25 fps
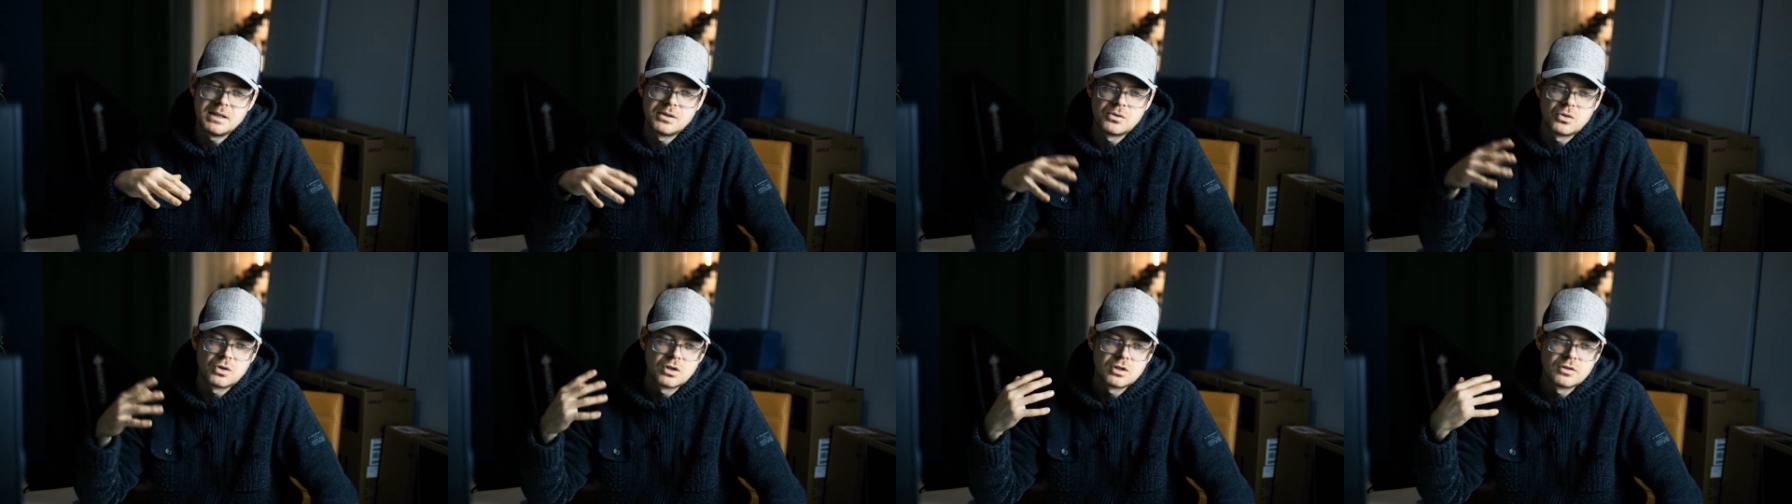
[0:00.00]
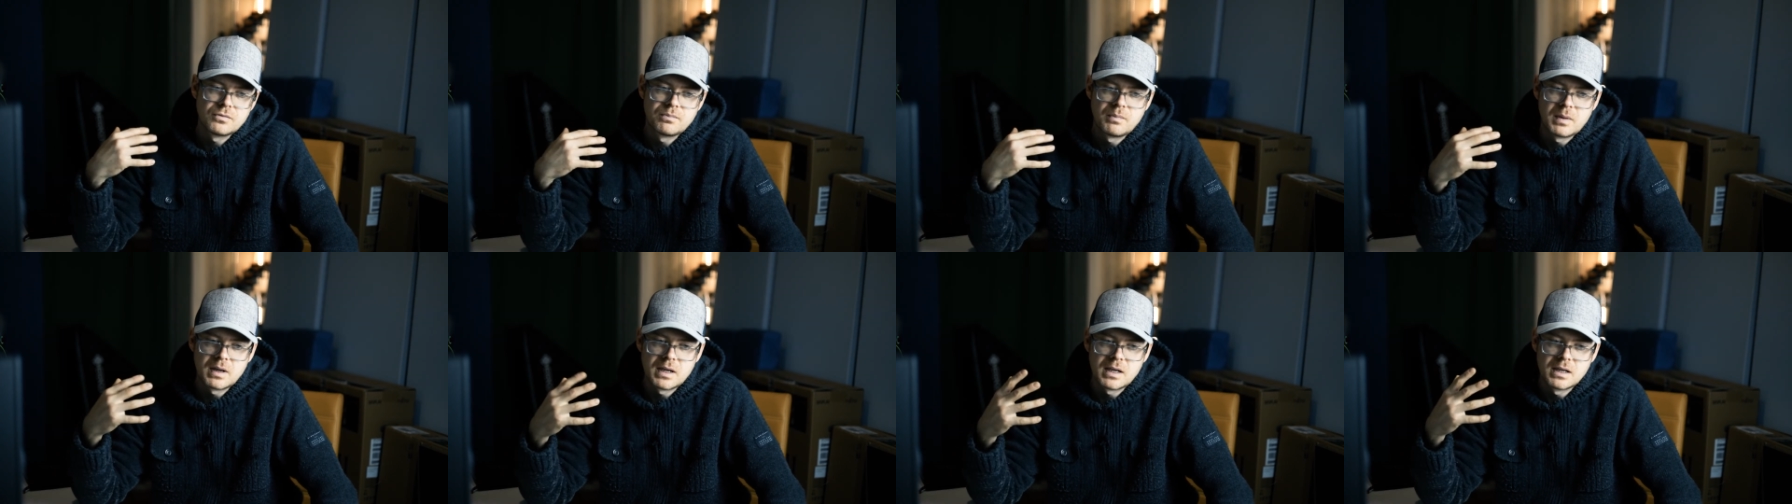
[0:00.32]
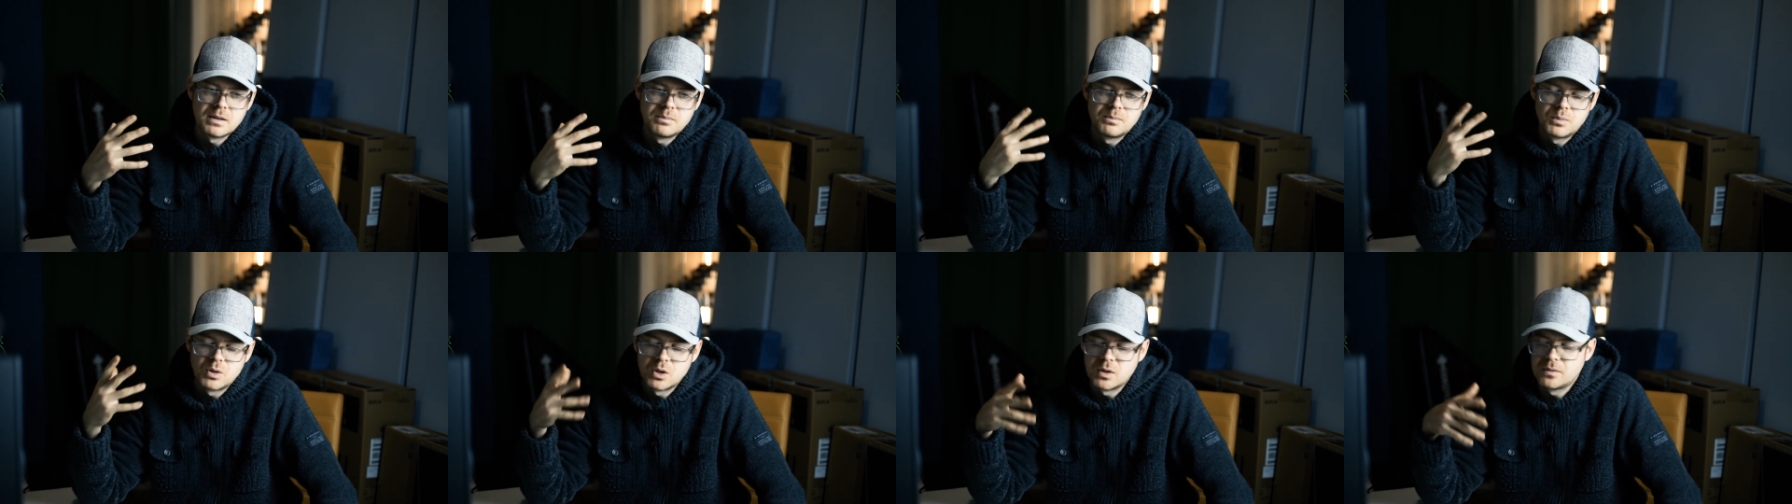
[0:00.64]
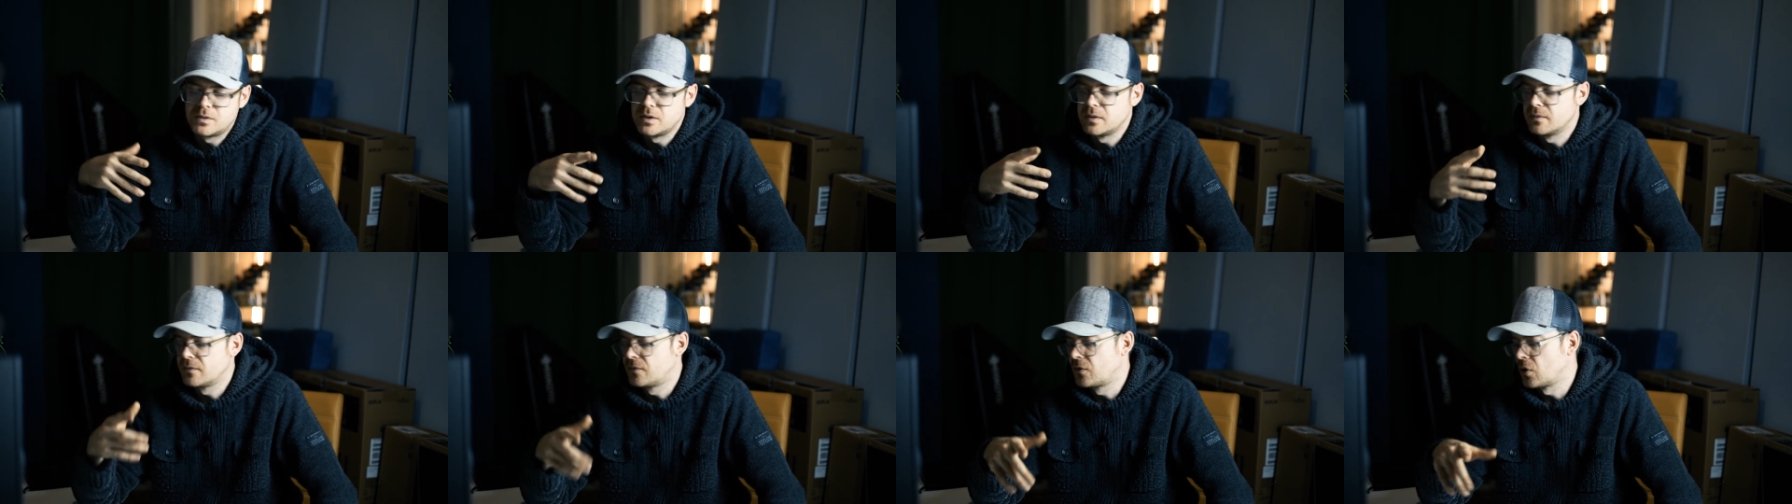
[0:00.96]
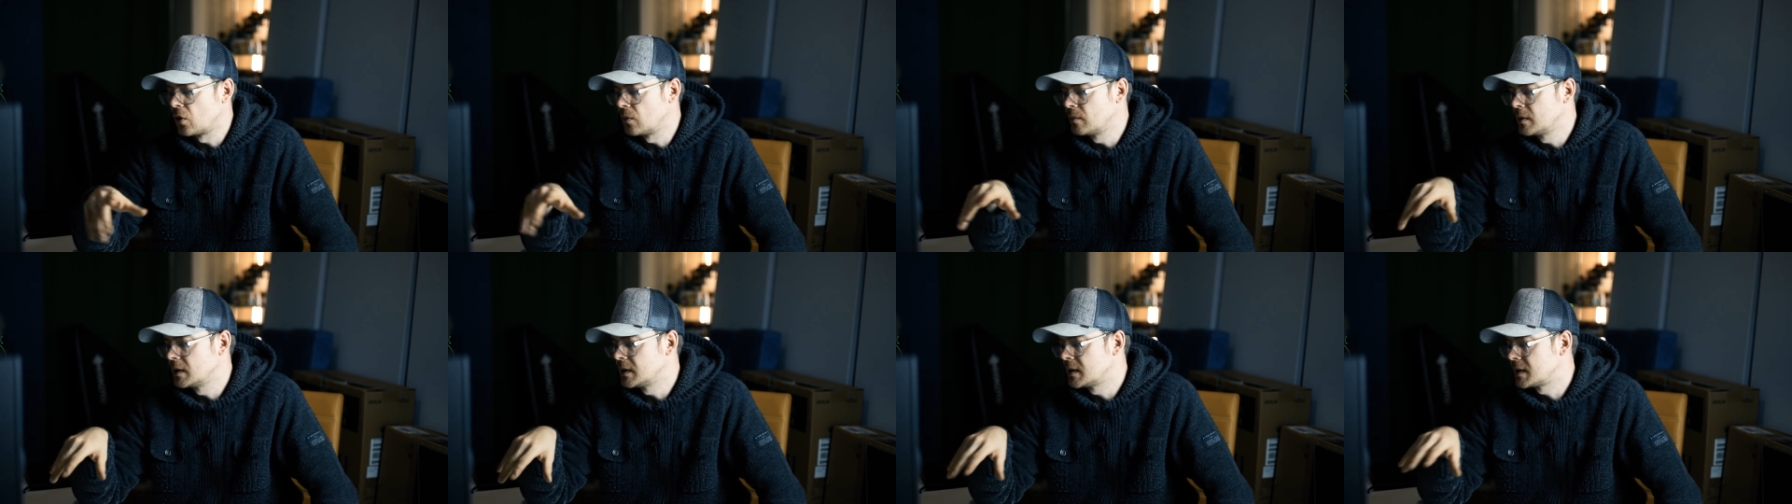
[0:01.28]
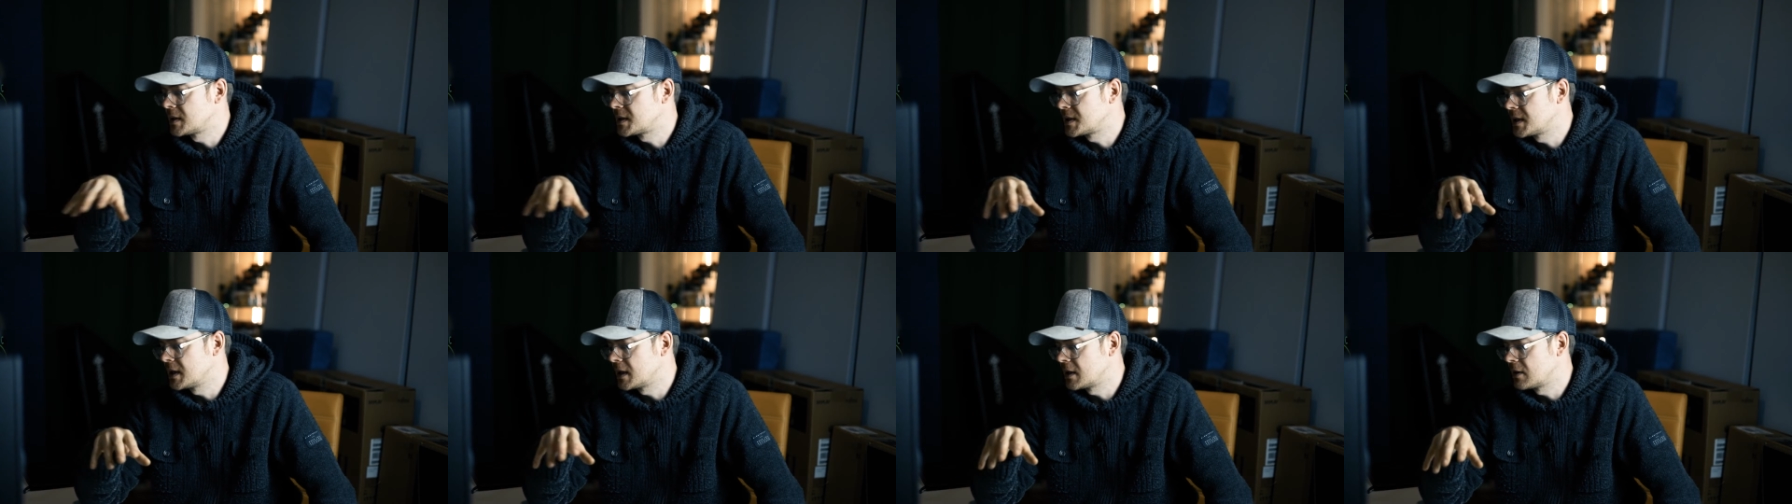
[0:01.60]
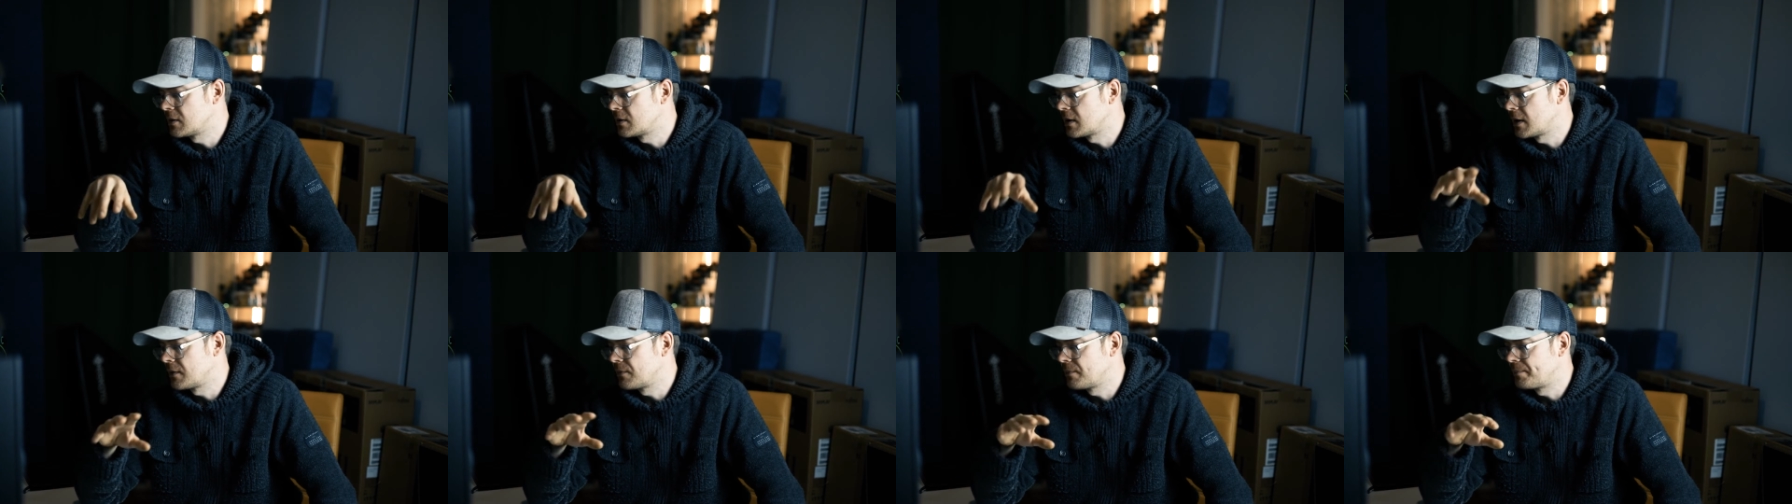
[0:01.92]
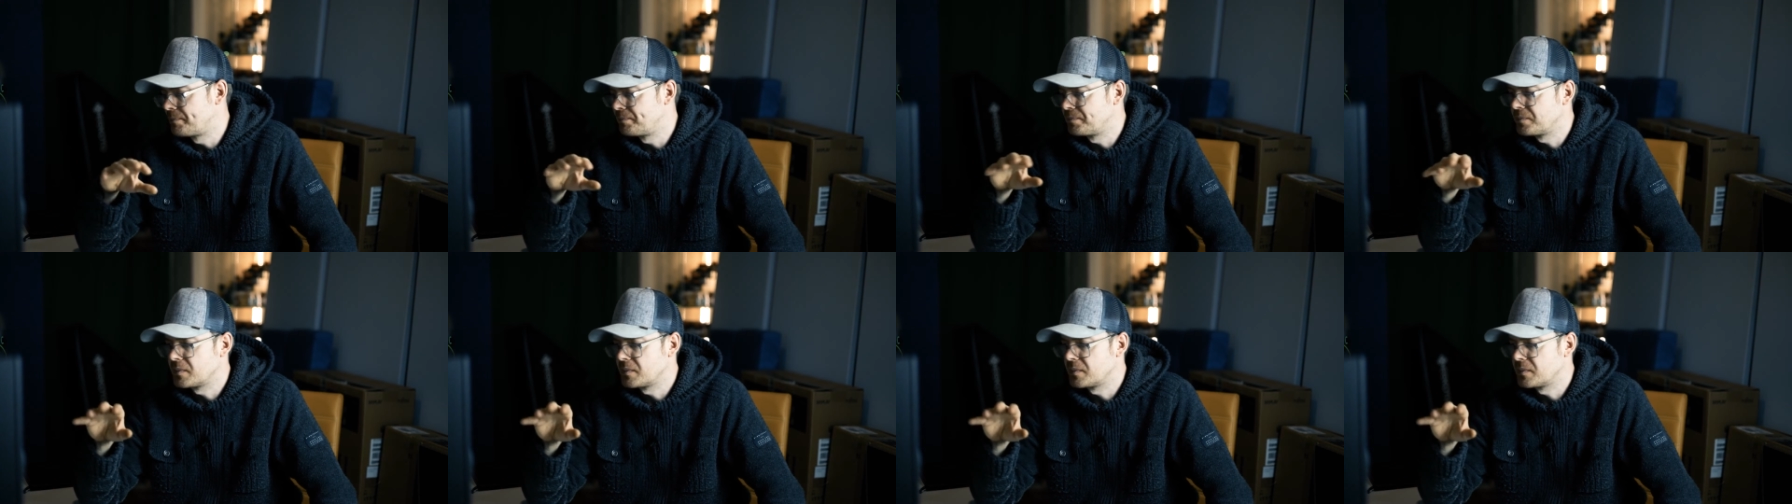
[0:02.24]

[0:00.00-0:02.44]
in all of my perfume formulas here, I've